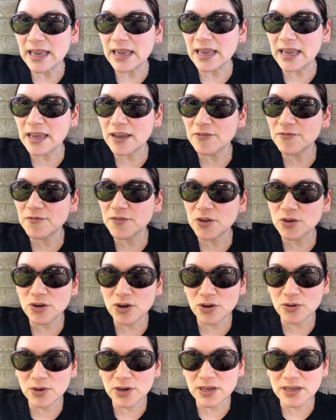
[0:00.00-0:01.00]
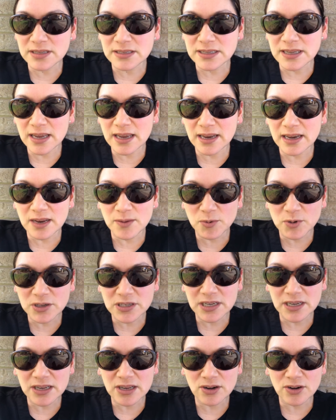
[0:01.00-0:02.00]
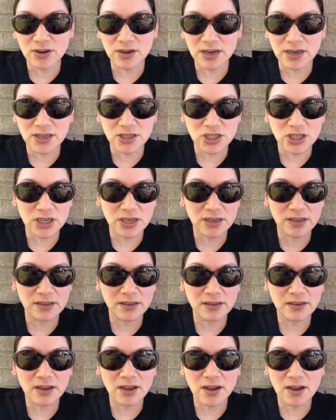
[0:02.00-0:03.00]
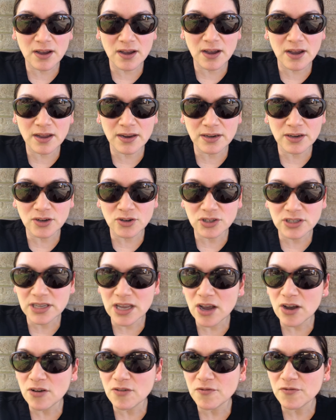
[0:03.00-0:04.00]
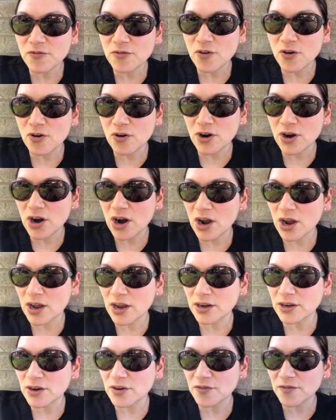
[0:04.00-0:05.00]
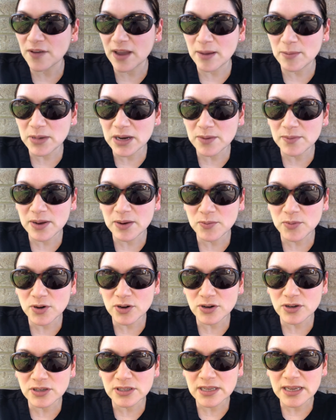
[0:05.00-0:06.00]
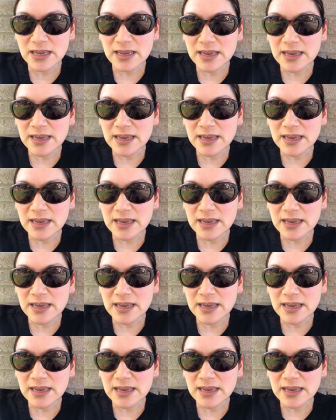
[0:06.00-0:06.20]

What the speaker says: If you notice any particular lesion on yourself or on your family members